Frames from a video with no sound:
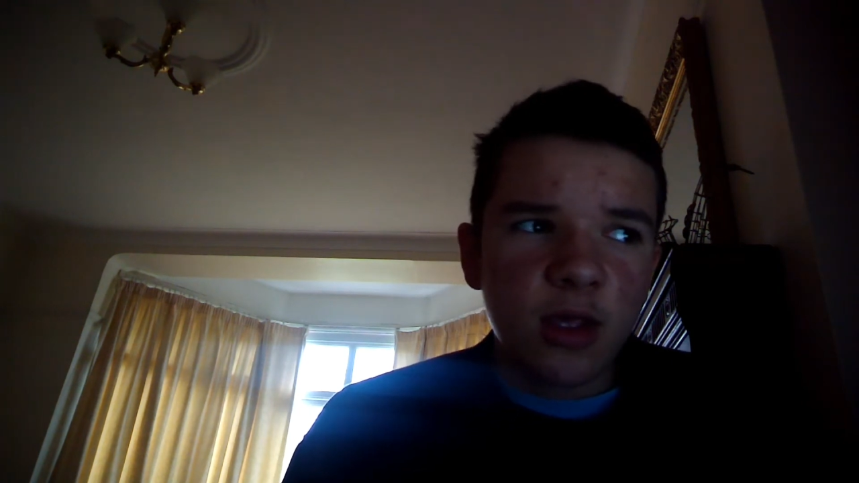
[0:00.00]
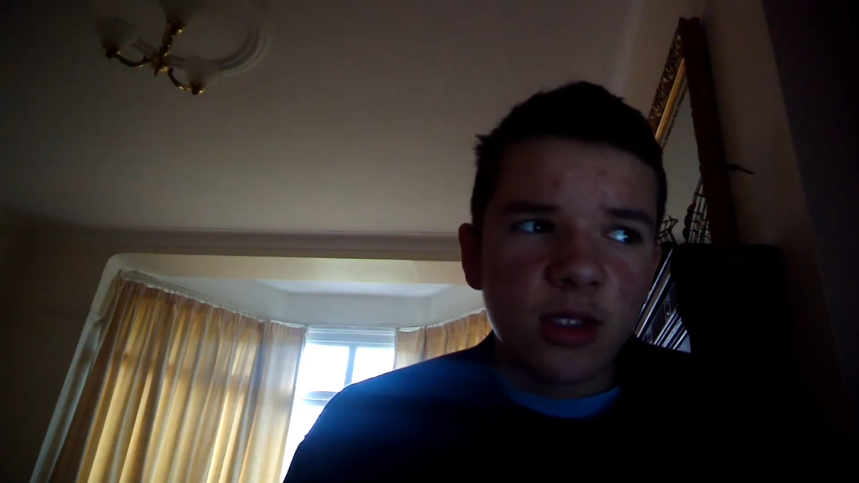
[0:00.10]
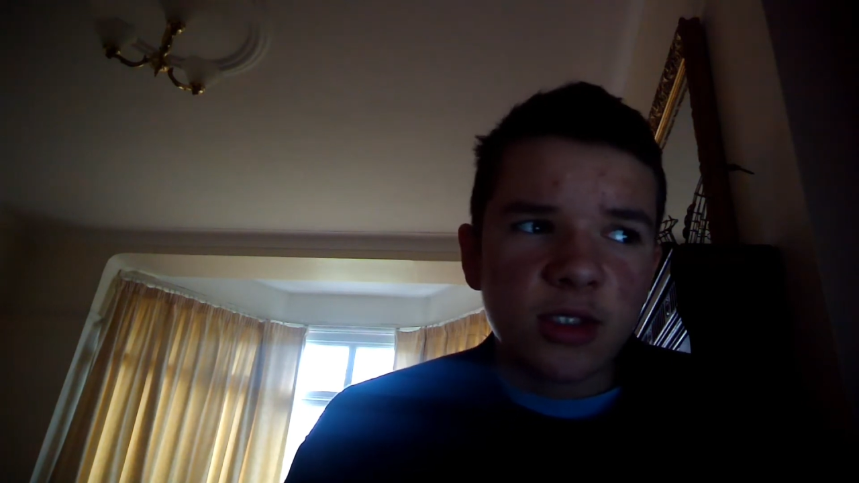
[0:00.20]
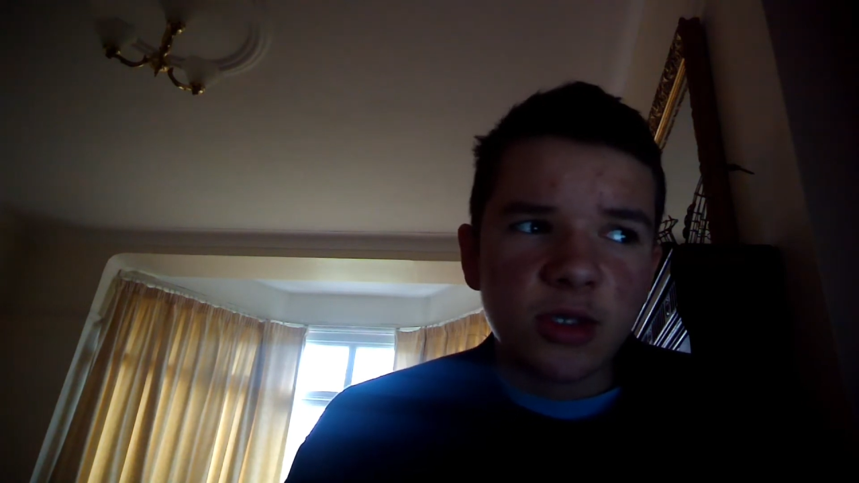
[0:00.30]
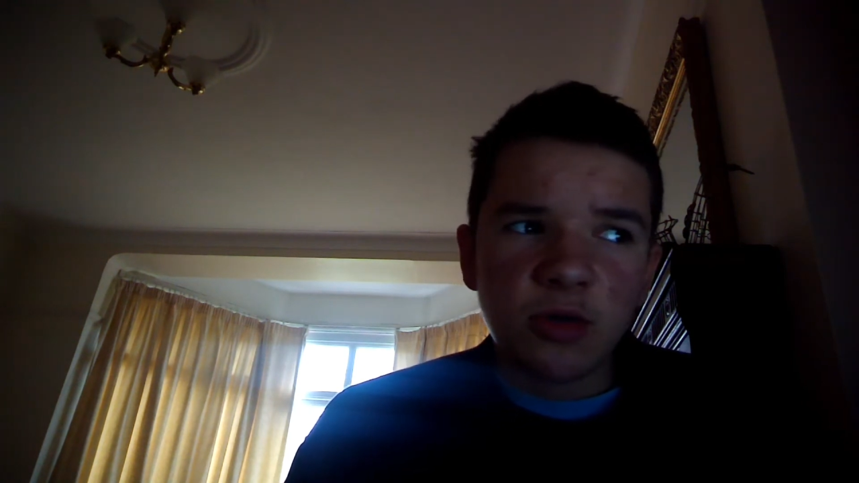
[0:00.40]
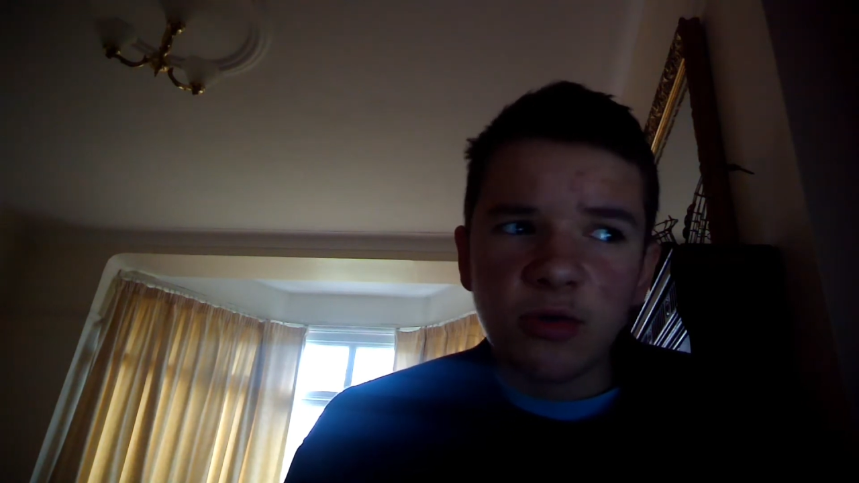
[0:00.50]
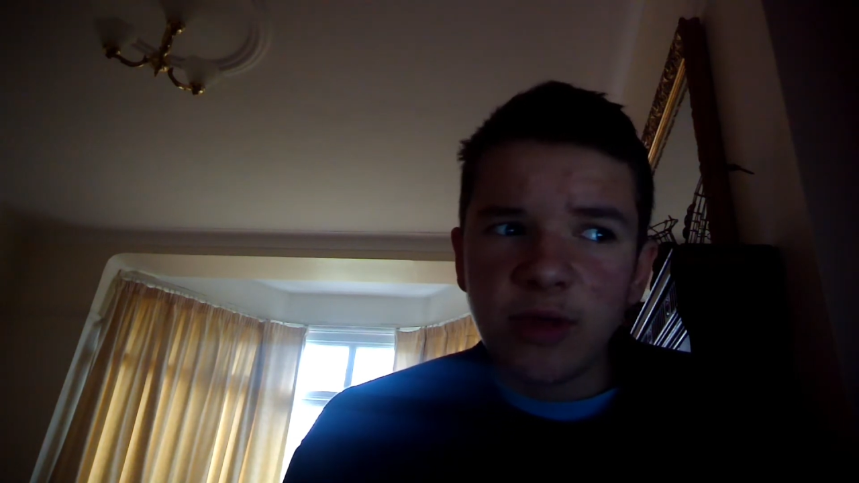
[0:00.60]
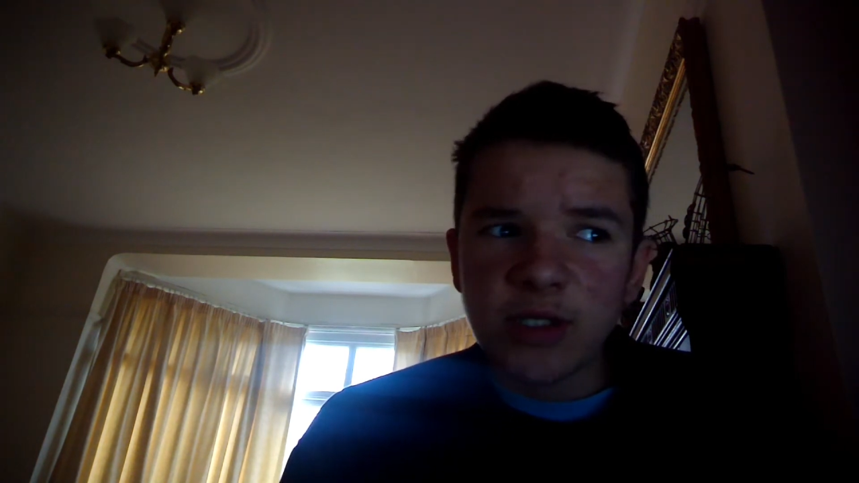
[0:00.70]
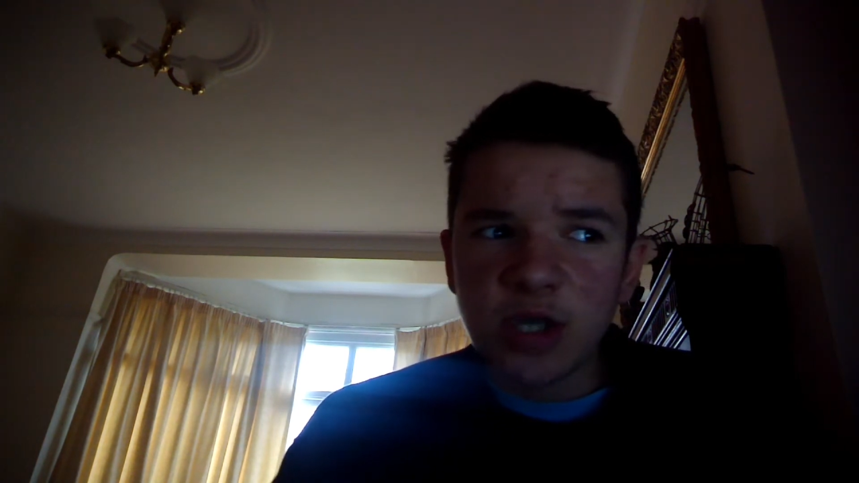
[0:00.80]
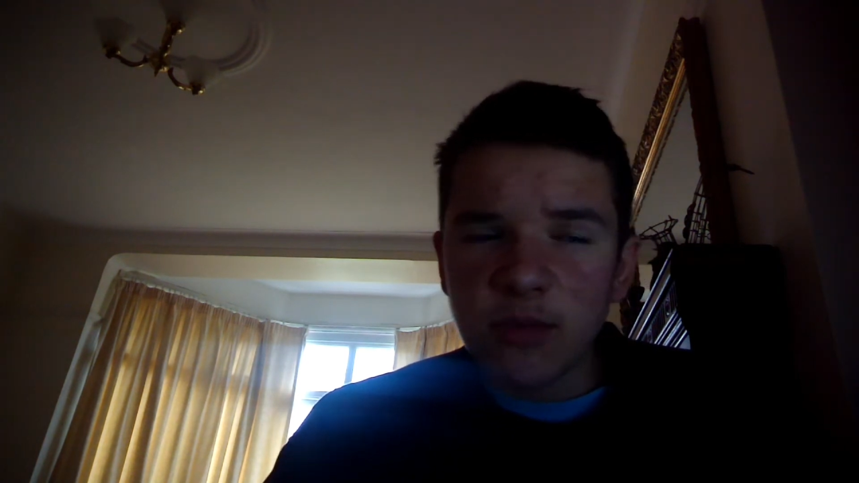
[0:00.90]
So
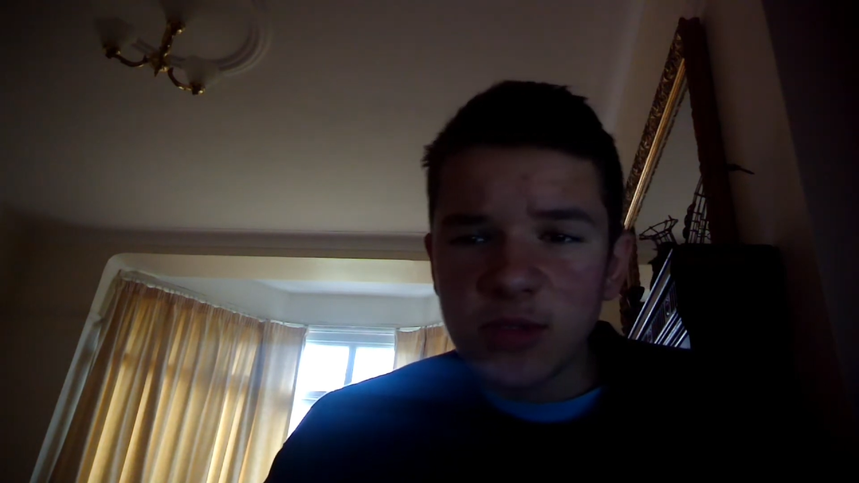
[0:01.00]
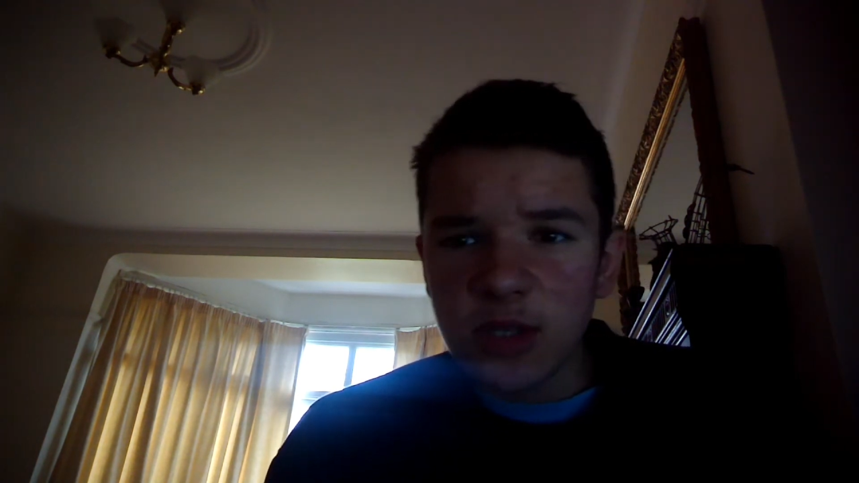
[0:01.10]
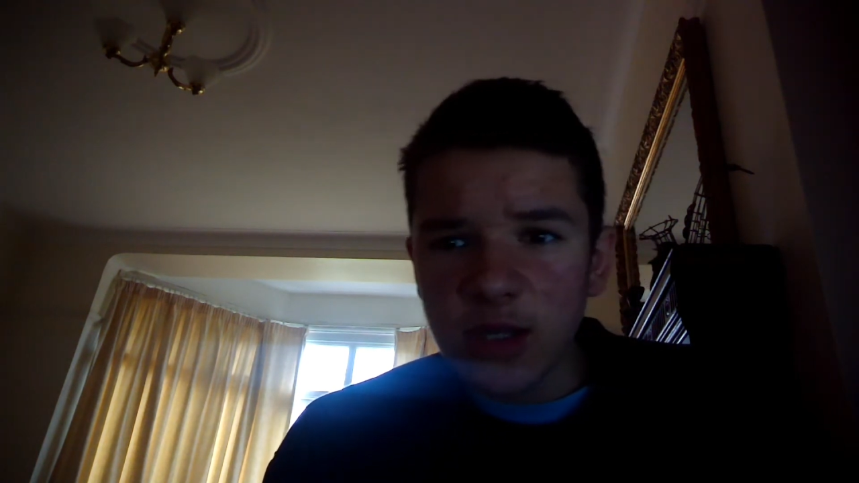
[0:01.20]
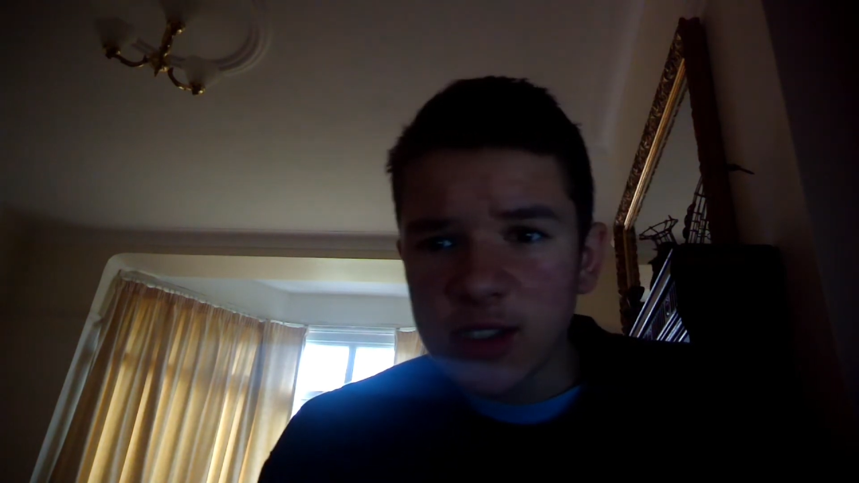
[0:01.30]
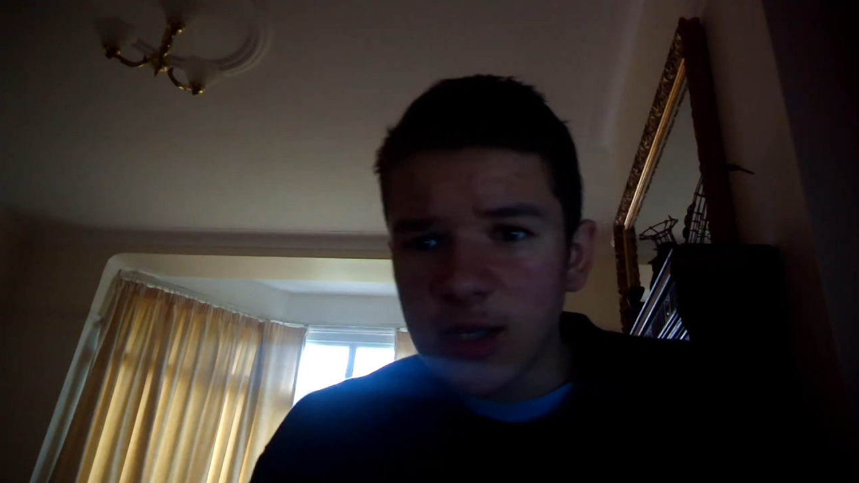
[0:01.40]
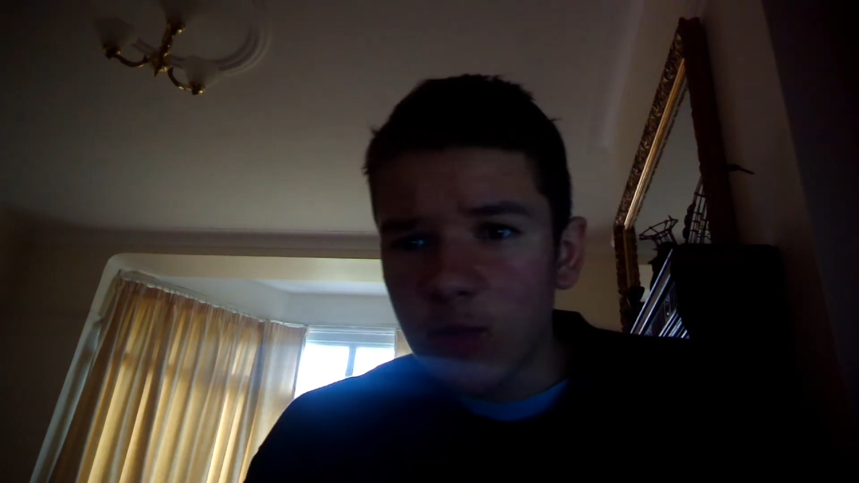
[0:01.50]
in terms, like I said,